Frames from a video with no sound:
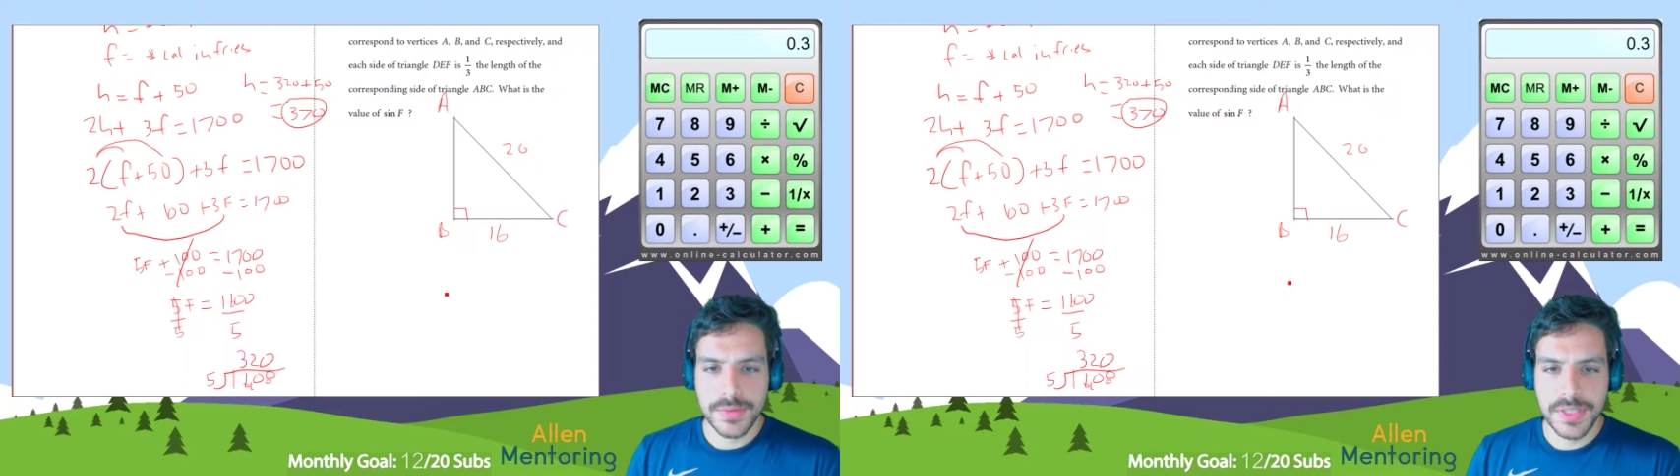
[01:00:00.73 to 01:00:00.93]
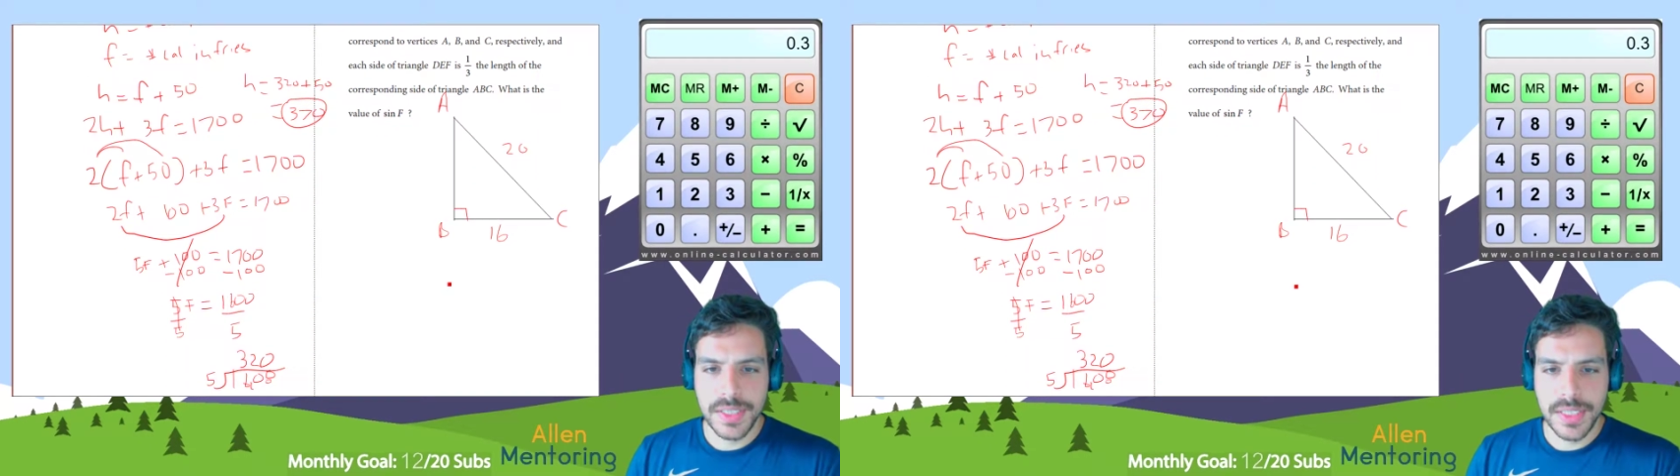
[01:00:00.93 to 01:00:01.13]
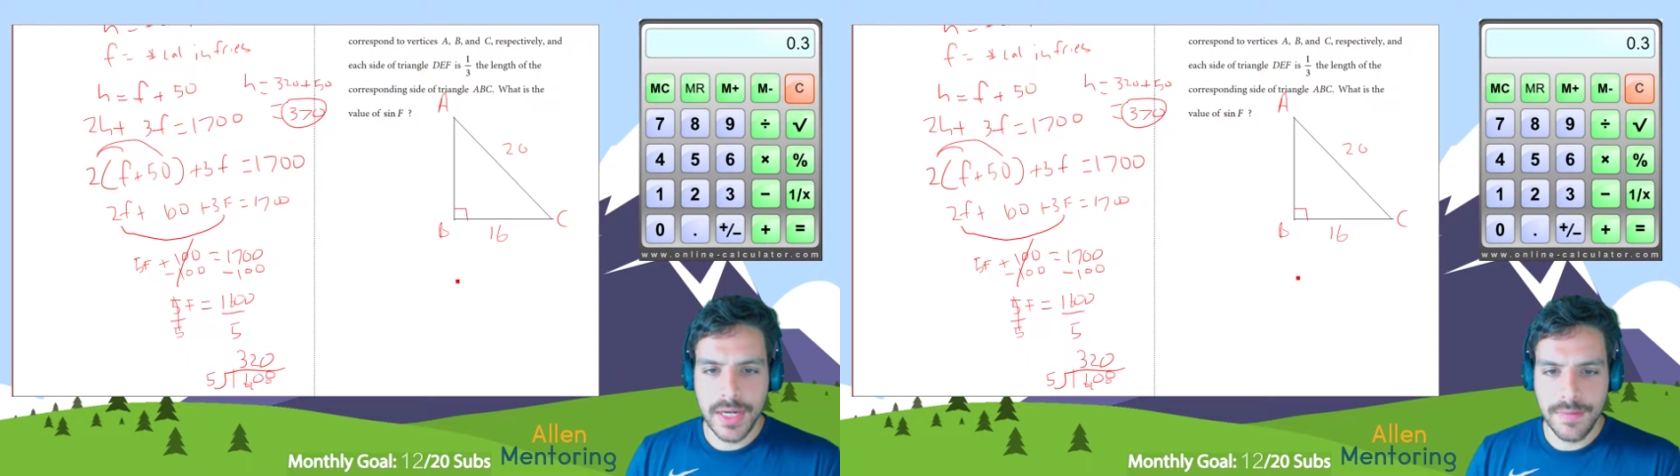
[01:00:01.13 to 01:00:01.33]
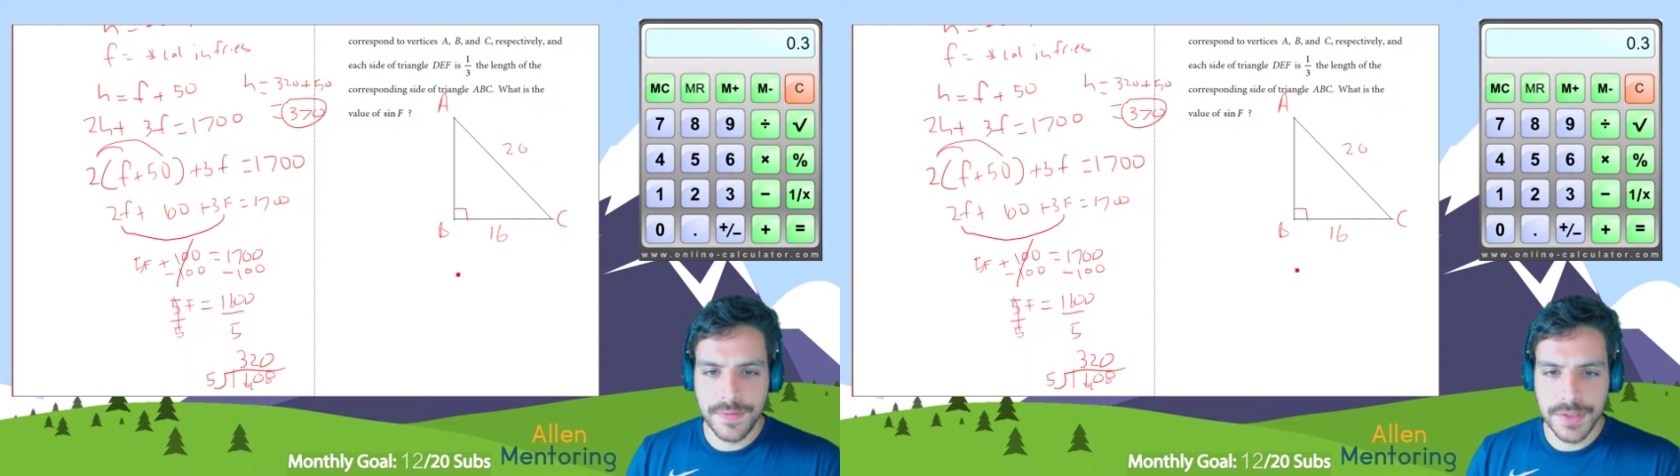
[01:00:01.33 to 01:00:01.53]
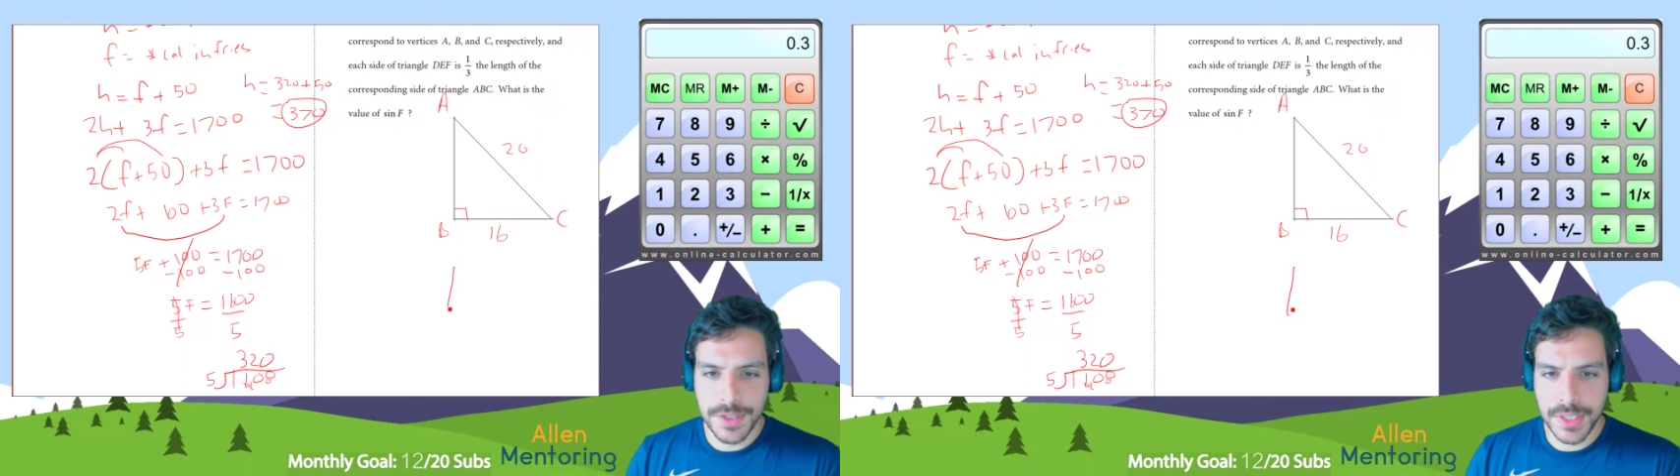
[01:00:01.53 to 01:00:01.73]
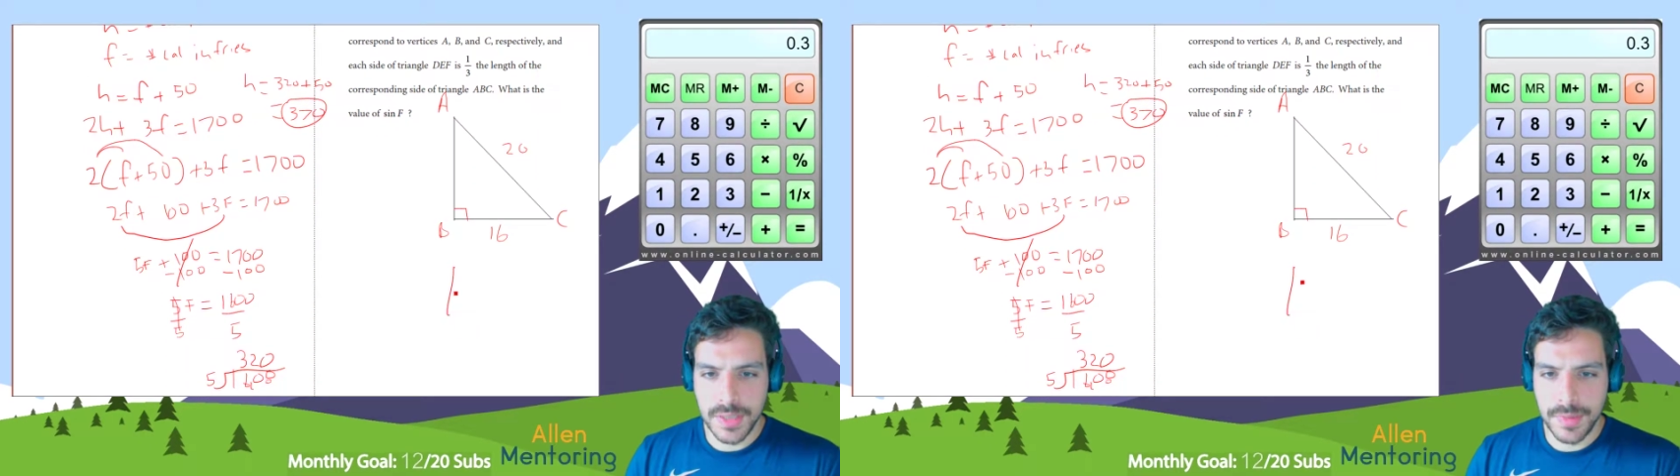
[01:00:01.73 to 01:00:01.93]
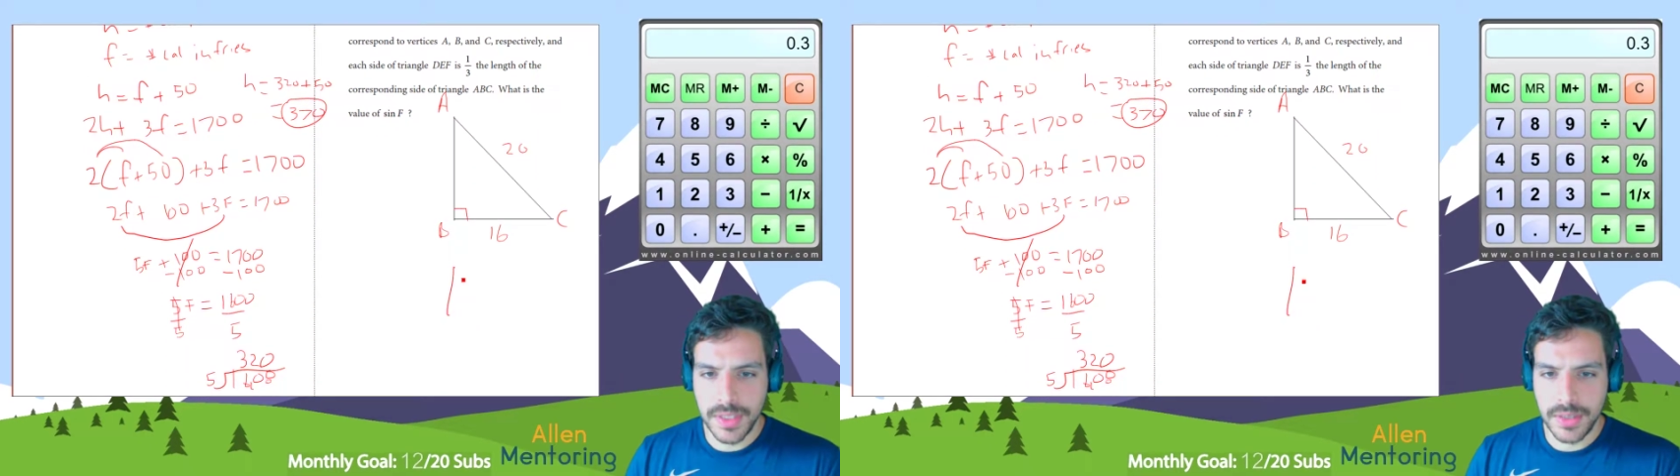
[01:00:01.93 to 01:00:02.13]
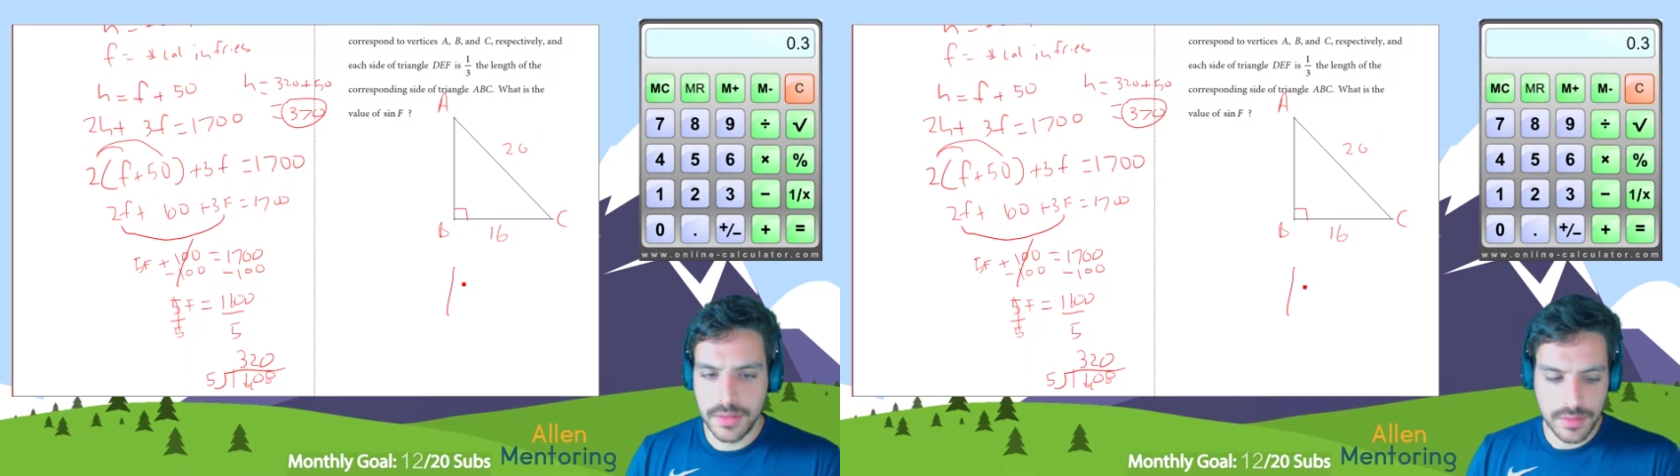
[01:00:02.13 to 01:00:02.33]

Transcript: DEF is just going to be